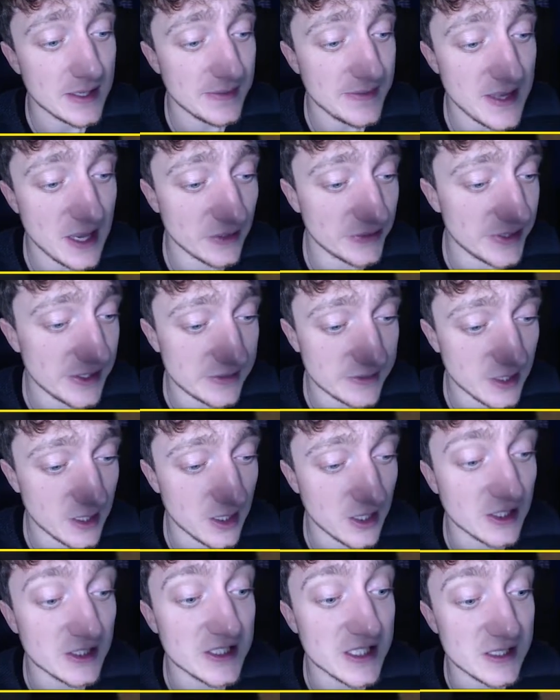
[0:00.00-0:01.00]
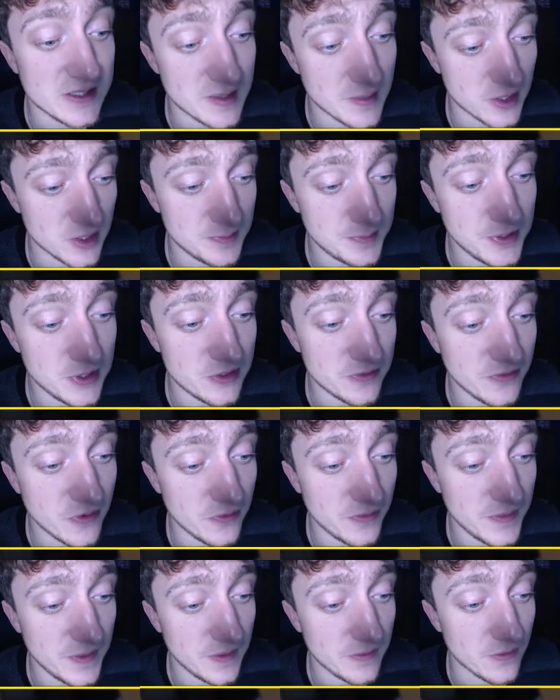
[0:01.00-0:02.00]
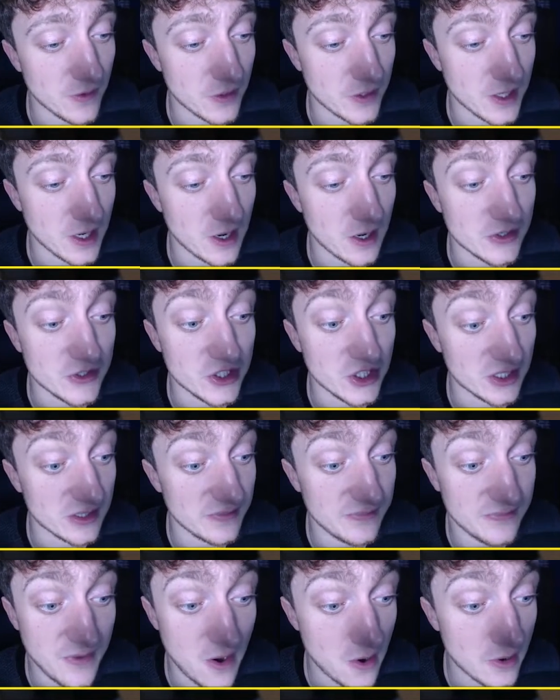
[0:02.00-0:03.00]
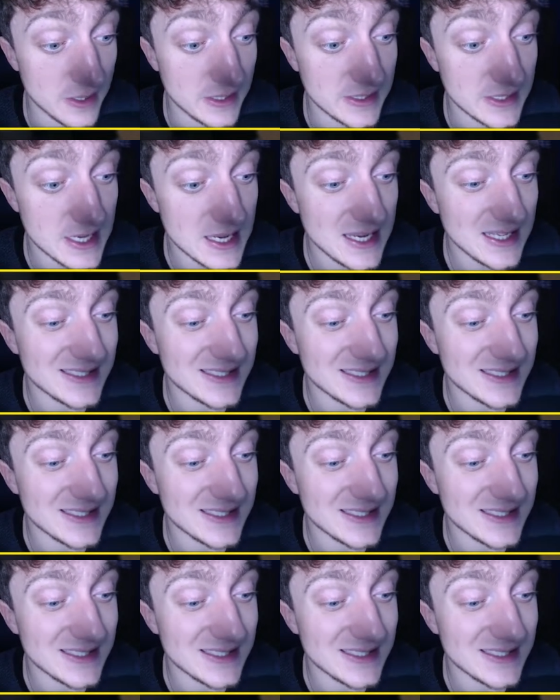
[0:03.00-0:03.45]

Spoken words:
The LT Surge is the most beautiful Fearow card you're going to find.